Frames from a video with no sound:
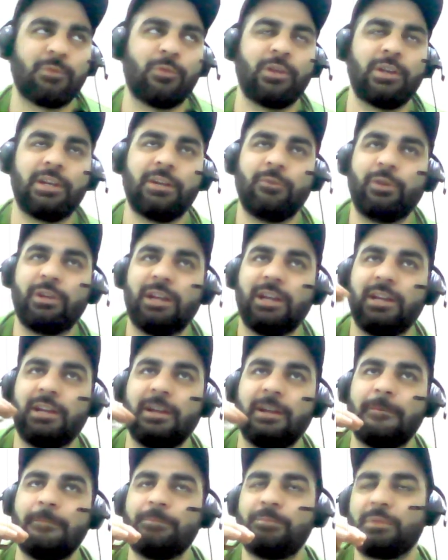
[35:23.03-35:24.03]
we did
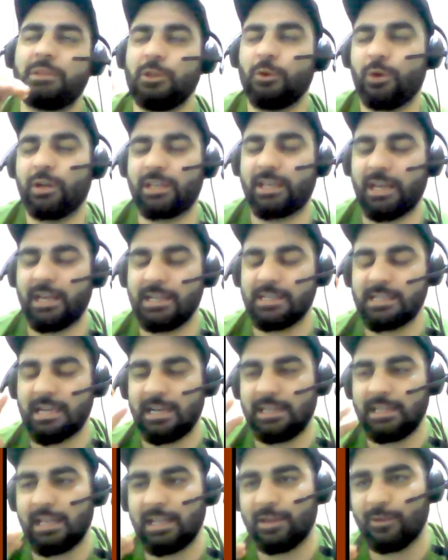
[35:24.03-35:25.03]
lowercase
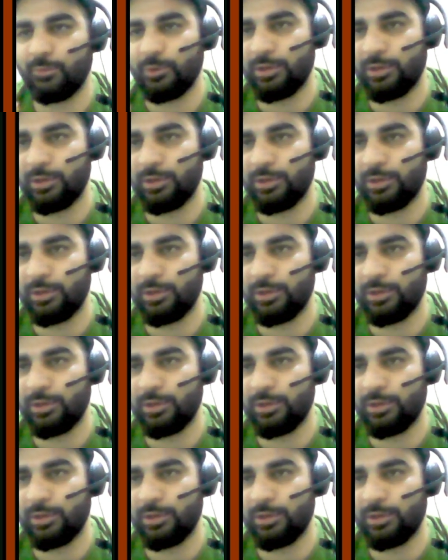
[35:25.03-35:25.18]
and then we